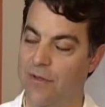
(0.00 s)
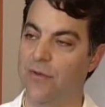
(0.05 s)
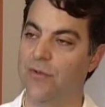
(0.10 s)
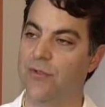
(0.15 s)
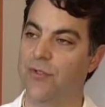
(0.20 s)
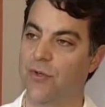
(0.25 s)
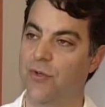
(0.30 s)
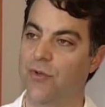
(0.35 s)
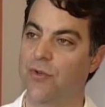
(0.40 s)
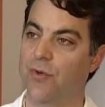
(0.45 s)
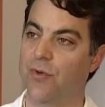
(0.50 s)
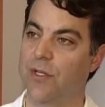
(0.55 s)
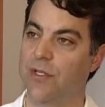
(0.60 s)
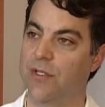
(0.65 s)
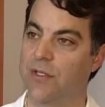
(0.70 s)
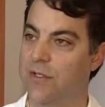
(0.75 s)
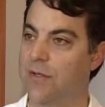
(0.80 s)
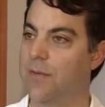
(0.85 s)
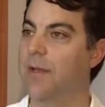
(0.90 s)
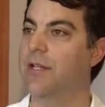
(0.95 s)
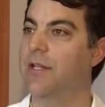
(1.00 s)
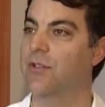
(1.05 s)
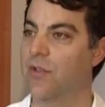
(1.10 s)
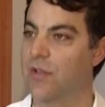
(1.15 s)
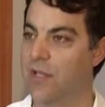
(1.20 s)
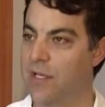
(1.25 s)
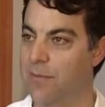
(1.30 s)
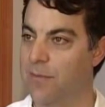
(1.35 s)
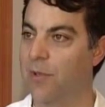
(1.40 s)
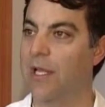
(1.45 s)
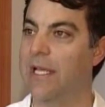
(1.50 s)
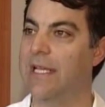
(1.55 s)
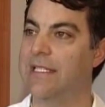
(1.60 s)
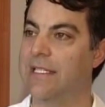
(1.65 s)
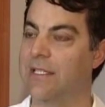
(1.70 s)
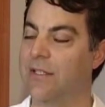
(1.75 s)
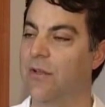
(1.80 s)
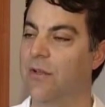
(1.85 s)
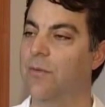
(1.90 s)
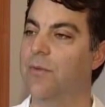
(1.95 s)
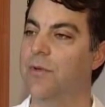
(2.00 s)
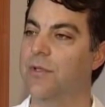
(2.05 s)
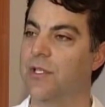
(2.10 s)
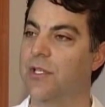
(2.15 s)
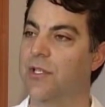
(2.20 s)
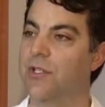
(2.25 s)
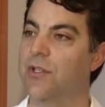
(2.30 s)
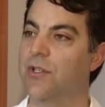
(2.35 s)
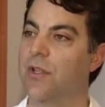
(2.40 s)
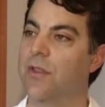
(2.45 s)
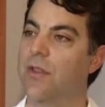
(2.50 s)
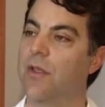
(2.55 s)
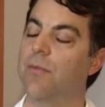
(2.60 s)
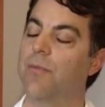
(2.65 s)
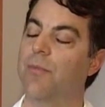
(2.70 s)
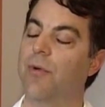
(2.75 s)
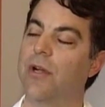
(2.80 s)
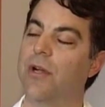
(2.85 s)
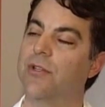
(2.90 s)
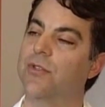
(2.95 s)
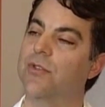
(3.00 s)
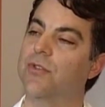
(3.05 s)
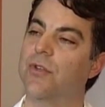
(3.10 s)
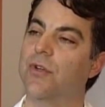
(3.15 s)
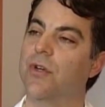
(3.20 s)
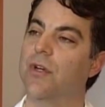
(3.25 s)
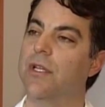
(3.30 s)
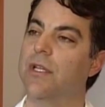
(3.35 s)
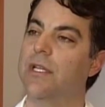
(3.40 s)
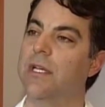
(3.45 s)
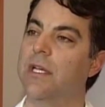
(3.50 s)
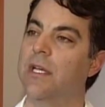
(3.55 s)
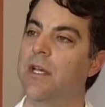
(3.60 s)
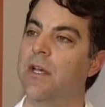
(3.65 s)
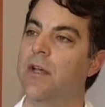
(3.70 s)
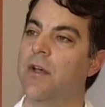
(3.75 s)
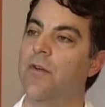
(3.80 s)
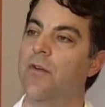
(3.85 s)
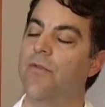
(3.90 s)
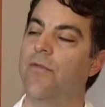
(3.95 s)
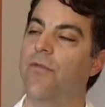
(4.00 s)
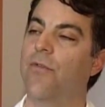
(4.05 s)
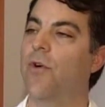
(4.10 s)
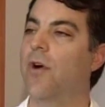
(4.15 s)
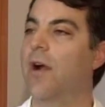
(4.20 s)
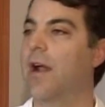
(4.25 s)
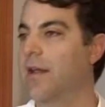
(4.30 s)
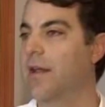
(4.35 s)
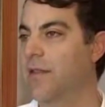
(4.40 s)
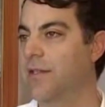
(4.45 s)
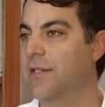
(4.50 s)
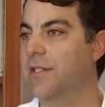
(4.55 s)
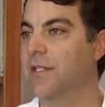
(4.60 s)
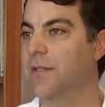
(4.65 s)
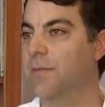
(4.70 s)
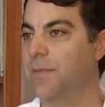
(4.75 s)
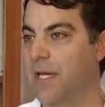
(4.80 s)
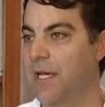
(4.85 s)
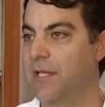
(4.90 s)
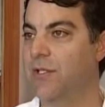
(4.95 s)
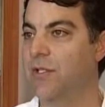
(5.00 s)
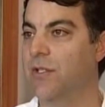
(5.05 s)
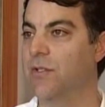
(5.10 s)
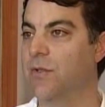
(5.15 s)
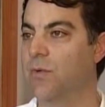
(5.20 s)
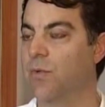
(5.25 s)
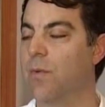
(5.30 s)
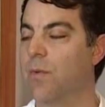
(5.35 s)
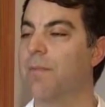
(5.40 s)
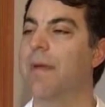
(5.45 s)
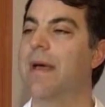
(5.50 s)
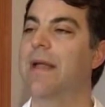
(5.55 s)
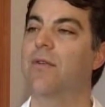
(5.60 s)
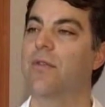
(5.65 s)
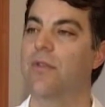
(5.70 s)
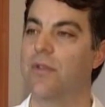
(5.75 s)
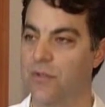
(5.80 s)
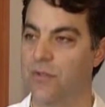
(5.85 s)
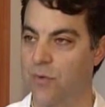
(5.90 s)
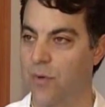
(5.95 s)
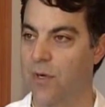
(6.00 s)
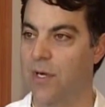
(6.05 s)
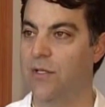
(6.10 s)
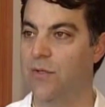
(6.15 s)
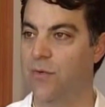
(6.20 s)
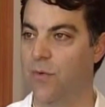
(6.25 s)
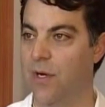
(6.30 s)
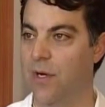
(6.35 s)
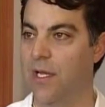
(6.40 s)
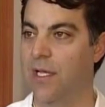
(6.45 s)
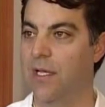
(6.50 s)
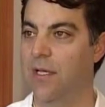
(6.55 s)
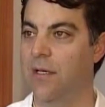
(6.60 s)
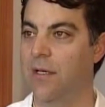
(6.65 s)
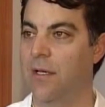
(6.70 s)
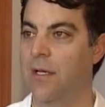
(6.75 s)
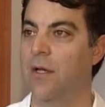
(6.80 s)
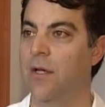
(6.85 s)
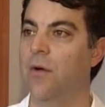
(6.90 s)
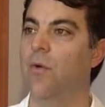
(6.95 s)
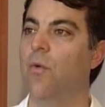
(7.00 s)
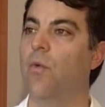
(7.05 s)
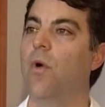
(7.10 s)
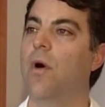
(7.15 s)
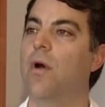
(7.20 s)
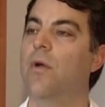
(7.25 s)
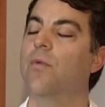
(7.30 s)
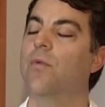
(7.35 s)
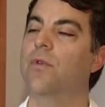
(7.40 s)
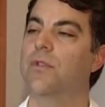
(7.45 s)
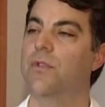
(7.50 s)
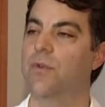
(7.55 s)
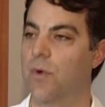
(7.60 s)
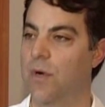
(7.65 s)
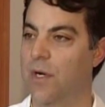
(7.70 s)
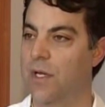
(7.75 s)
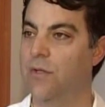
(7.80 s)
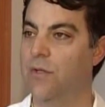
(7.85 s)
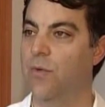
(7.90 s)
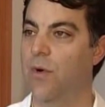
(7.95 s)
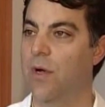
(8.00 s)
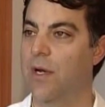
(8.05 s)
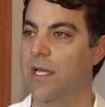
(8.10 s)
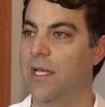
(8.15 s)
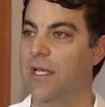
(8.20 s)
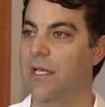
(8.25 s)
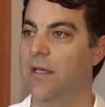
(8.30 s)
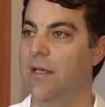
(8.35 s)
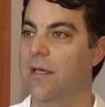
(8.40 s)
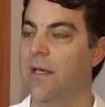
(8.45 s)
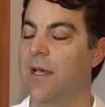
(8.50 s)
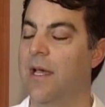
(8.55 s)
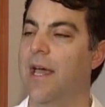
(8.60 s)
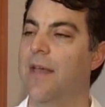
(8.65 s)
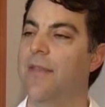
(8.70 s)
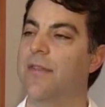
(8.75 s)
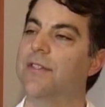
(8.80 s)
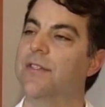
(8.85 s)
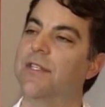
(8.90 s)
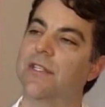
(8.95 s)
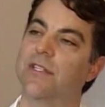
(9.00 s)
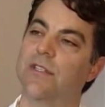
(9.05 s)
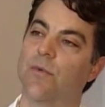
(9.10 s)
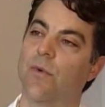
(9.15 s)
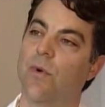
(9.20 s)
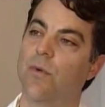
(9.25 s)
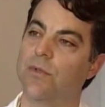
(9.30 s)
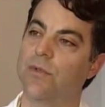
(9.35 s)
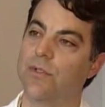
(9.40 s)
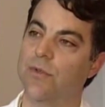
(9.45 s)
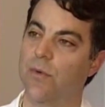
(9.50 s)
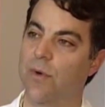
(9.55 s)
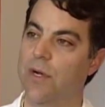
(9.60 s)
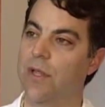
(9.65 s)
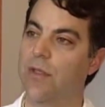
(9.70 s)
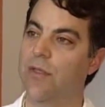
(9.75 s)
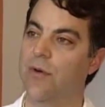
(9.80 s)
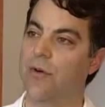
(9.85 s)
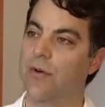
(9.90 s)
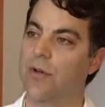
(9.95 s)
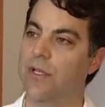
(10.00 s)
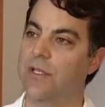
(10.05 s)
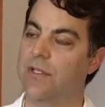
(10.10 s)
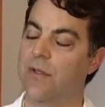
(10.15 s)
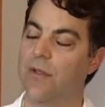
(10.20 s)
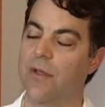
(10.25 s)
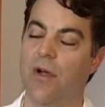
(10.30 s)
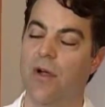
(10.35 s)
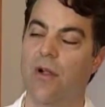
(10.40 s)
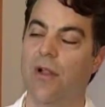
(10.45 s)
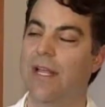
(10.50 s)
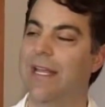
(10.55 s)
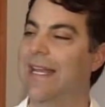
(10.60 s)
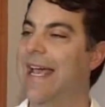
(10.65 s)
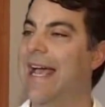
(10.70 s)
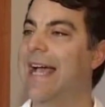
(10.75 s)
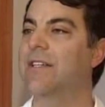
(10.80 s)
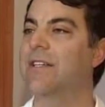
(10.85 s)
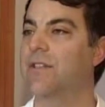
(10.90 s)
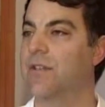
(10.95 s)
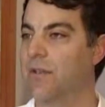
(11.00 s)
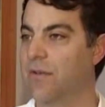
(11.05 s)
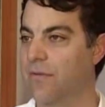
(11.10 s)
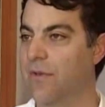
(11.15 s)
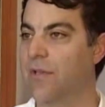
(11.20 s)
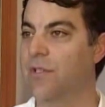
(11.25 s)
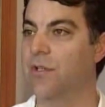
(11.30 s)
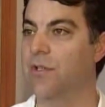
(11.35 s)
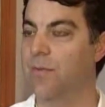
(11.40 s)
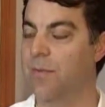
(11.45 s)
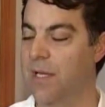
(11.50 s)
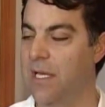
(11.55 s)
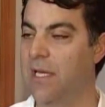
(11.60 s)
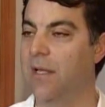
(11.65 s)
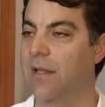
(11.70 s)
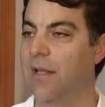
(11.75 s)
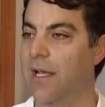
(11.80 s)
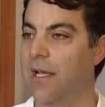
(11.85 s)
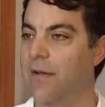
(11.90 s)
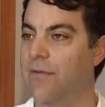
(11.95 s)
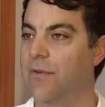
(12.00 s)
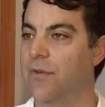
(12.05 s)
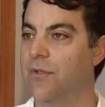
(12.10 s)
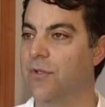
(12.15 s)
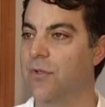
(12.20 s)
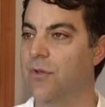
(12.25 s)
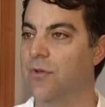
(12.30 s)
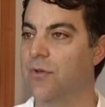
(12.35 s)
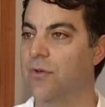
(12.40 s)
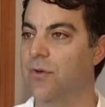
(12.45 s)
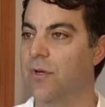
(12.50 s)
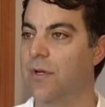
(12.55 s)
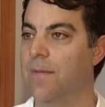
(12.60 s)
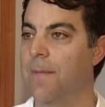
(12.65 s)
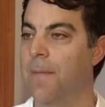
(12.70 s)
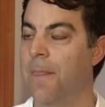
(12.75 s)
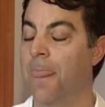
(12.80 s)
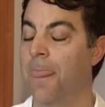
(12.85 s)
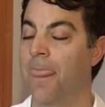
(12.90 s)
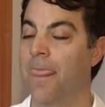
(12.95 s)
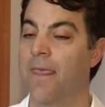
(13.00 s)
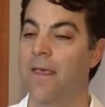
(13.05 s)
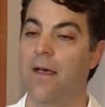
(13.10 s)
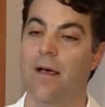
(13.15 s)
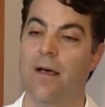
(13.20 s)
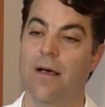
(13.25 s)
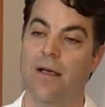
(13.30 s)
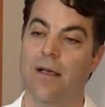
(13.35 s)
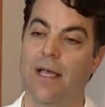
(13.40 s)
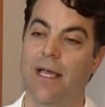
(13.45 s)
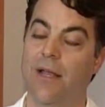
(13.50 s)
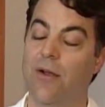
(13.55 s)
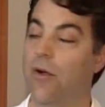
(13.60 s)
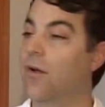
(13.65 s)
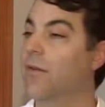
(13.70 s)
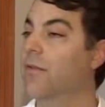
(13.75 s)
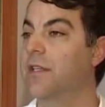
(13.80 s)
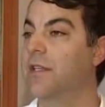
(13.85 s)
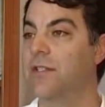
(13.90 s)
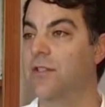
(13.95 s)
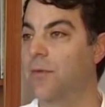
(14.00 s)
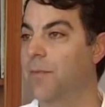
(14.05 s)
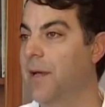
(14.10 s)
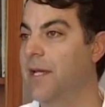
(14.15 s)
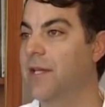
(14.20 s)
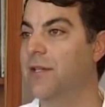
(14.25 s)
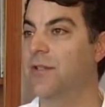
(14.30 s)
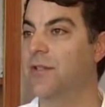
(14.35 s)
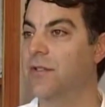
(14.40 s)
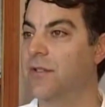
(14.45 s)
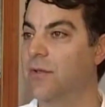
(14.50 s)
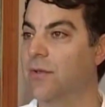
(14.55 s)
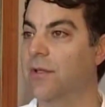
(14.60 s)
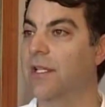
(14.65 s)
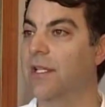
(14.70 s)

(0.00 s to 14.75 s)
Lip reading: their surgery just to make sure the implant's in good position and the pressure's good. 4 out of the 6 patients were better than 20/20. 1 was 20/20, and the 6th one was 20/30. So they all had excellent vision immediately after surgery. And all of these are patients who